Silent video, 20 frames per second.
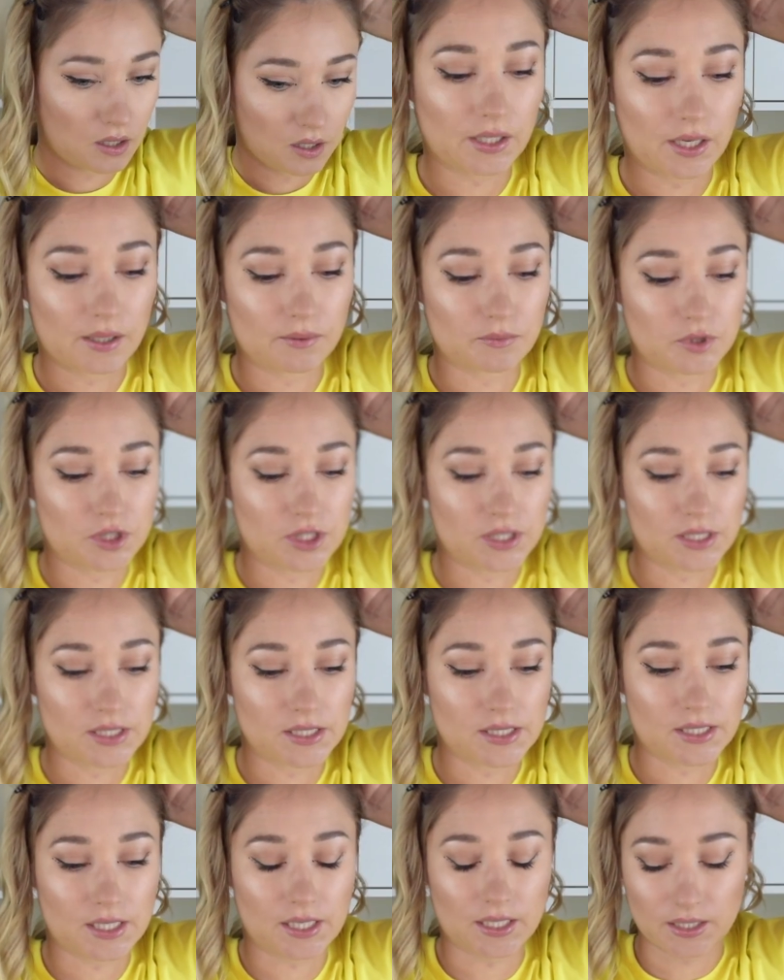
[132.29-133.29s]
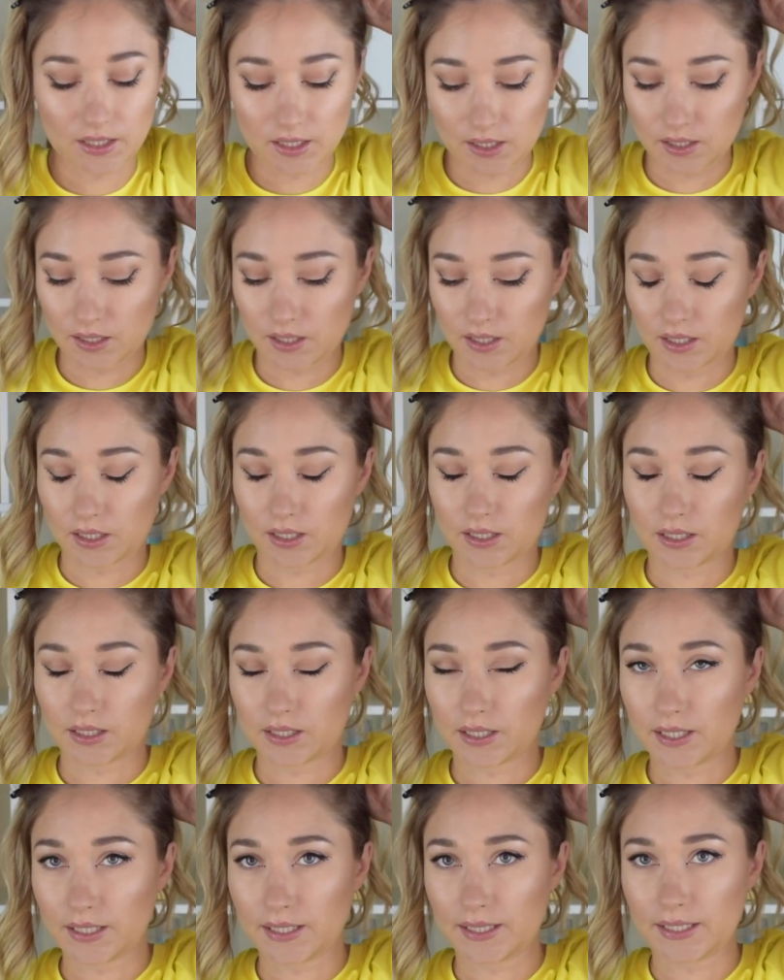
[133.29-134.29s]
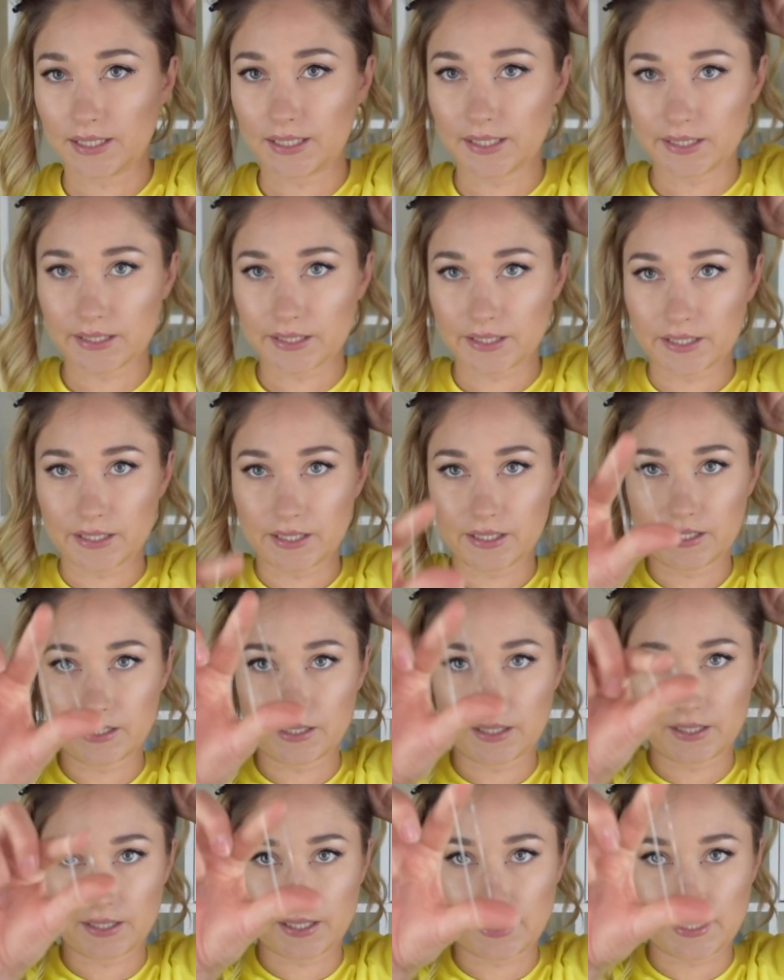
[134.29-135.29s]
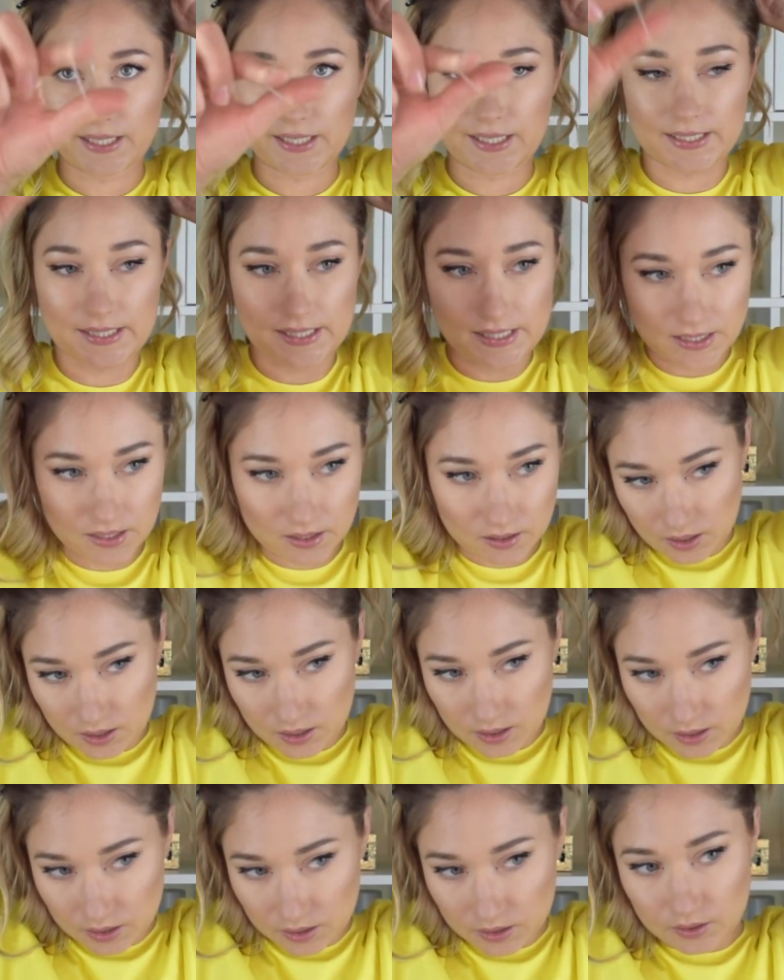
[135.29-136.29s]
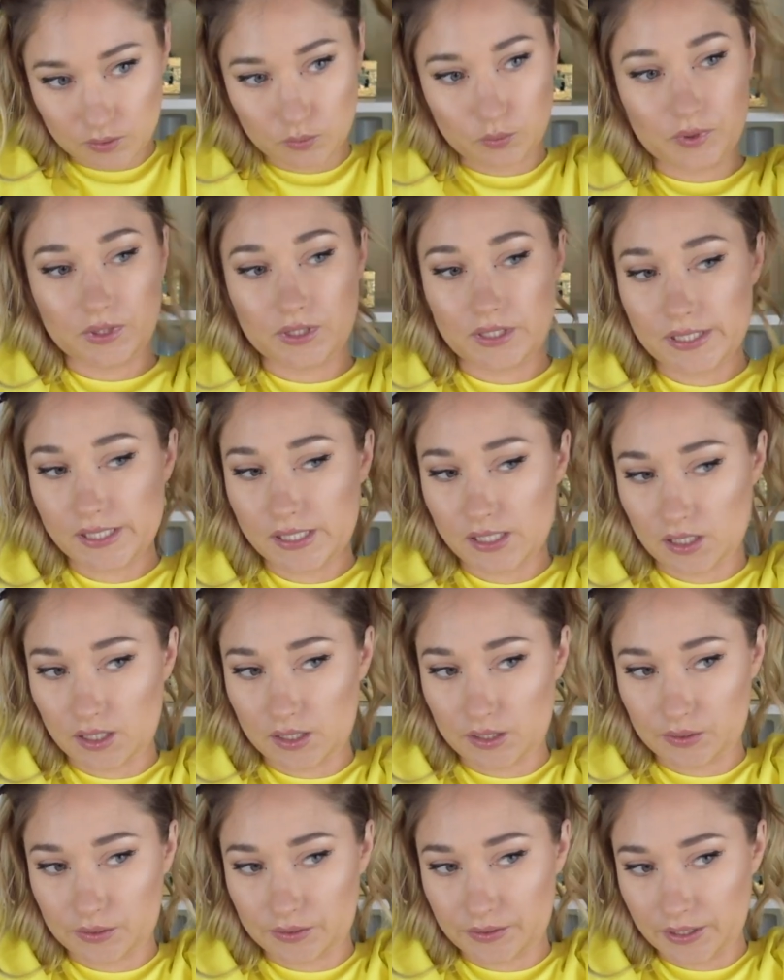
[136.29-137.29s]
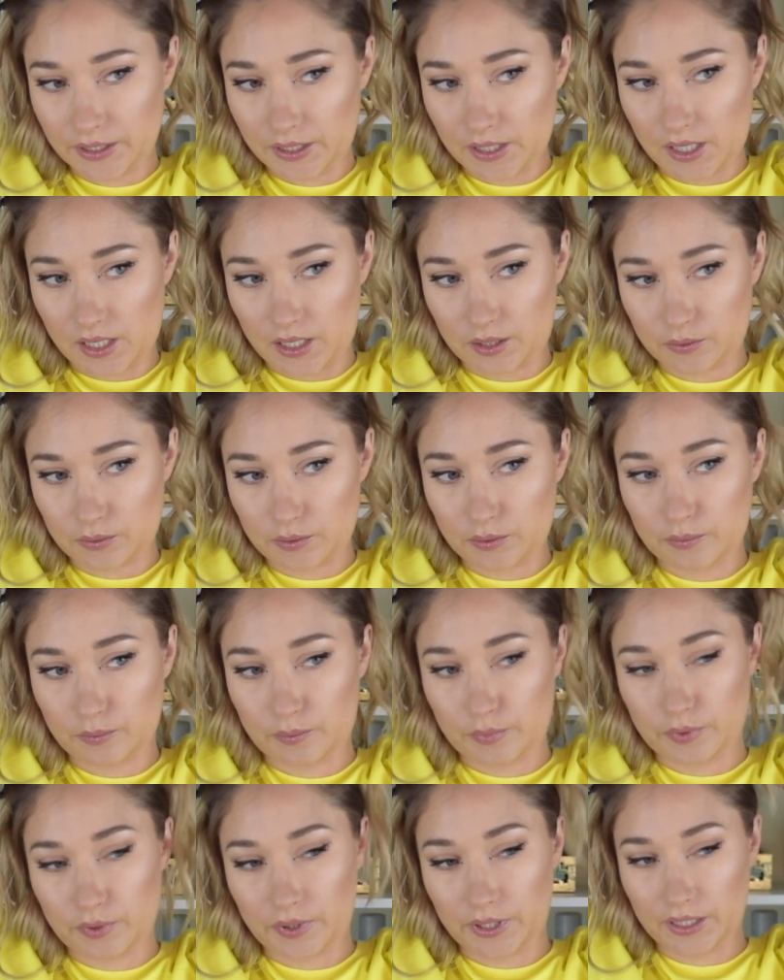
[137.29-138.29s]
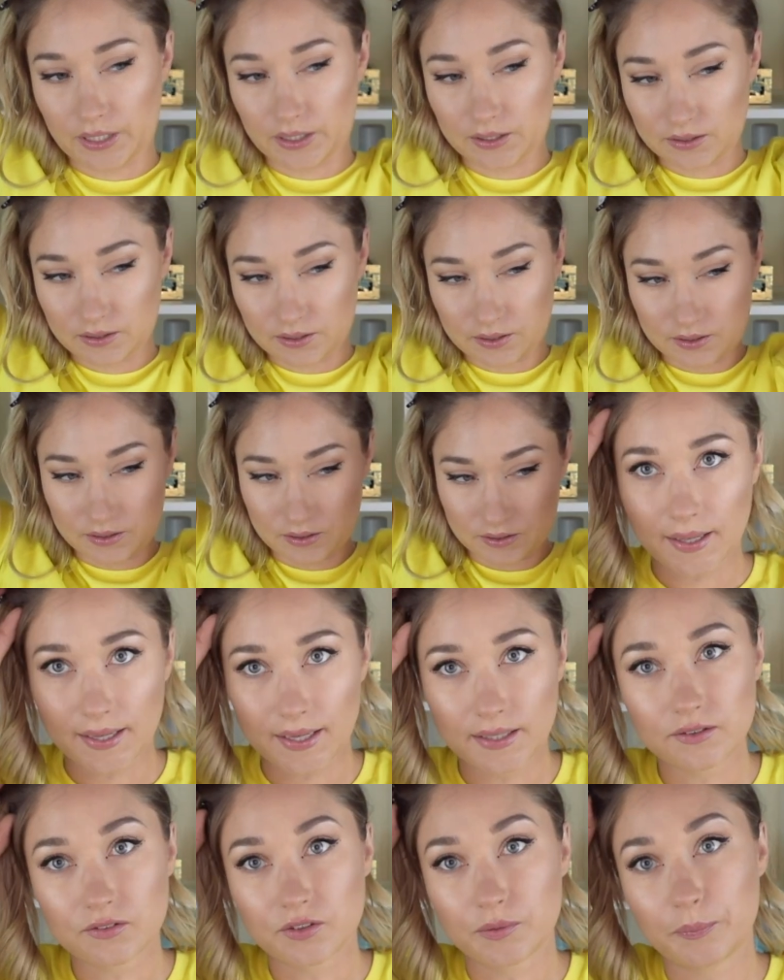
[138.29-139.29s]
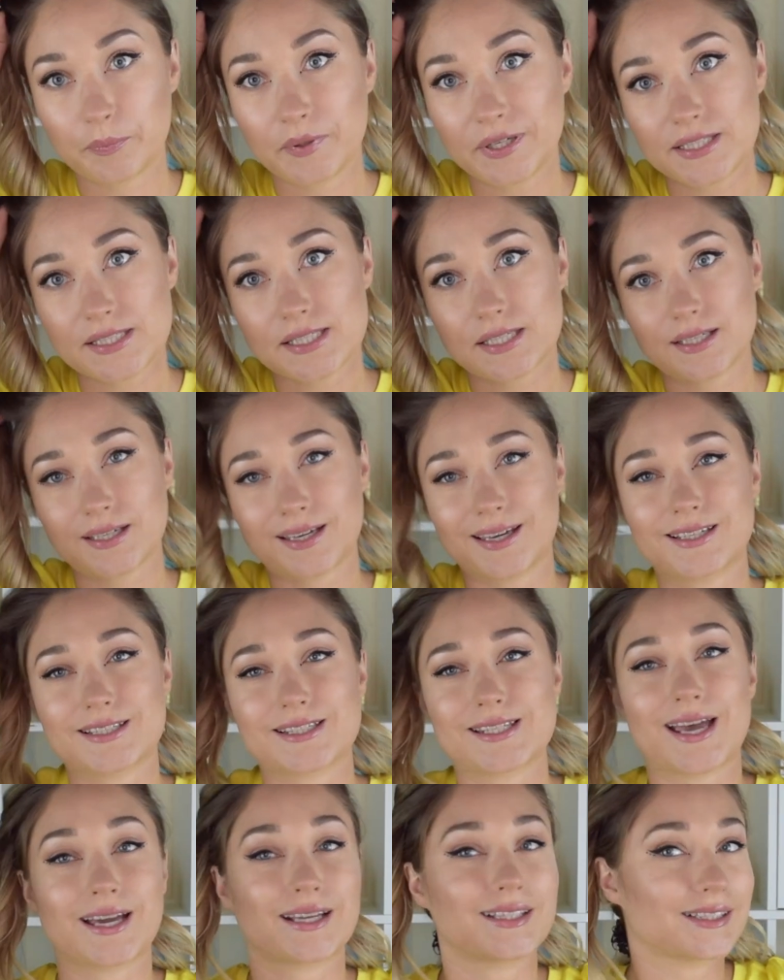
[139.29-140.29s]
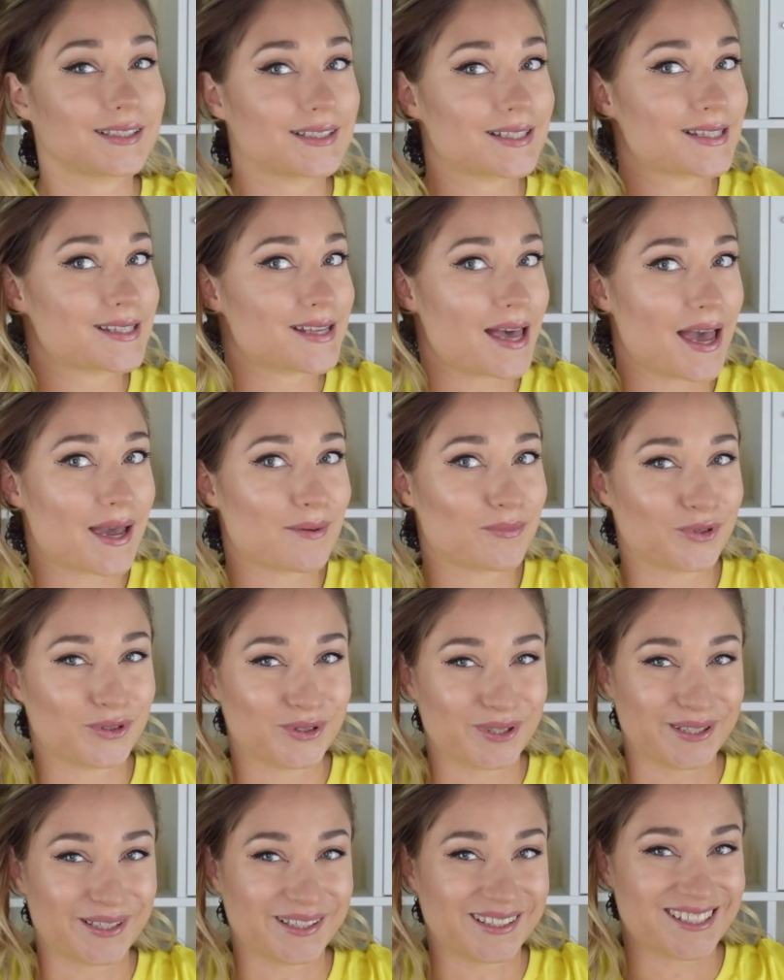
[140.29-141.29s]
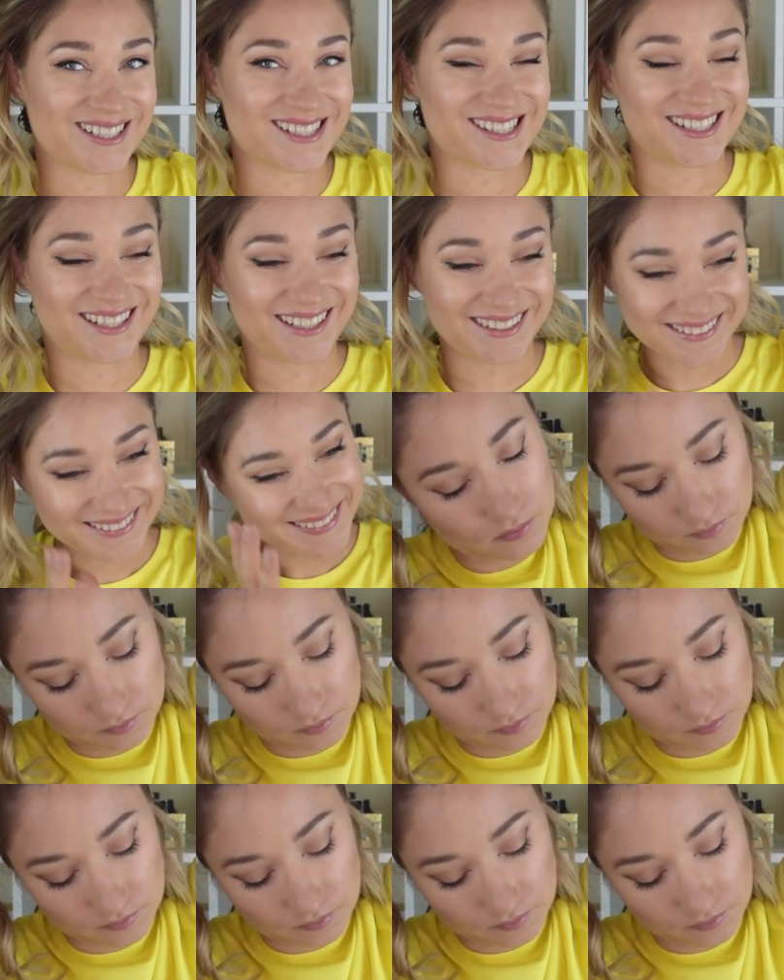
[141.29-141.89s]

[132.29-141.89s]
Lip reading: I'm just taking a clear elastic and we're securing our braid and repeating exactly the same on the other side.